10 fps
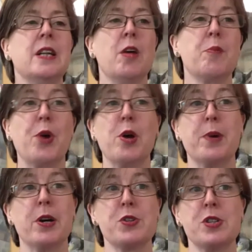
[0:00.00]

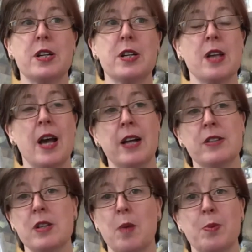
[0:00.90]
Probiotics and
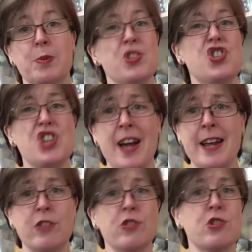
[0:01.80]
supplements
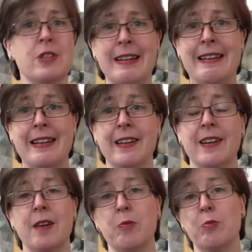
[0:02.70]
change yearly,
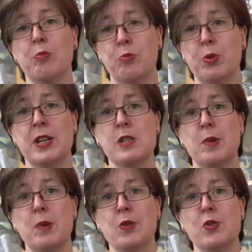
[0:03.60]
and we need to
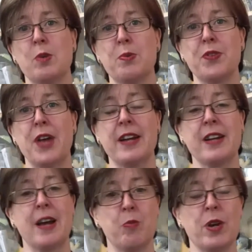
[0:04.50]
be on top of that,
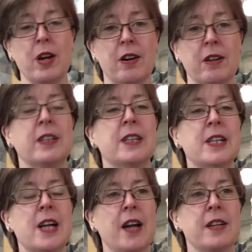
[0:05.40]
and we are.
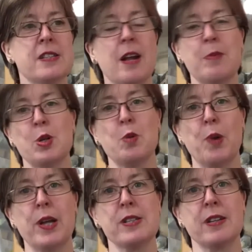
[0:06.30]
And it's an absolute
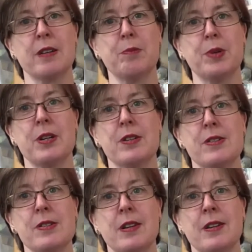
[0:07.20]
blessing
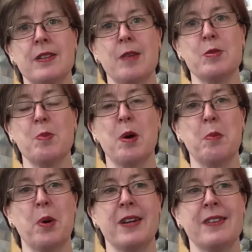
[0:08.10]
because it keeps my
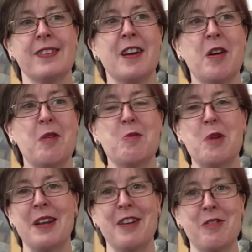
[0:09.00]
mind
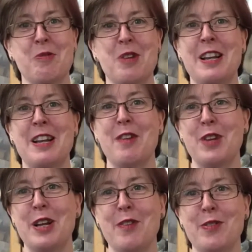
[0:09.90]
running at a really lovely
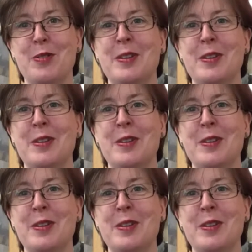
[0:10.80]
level.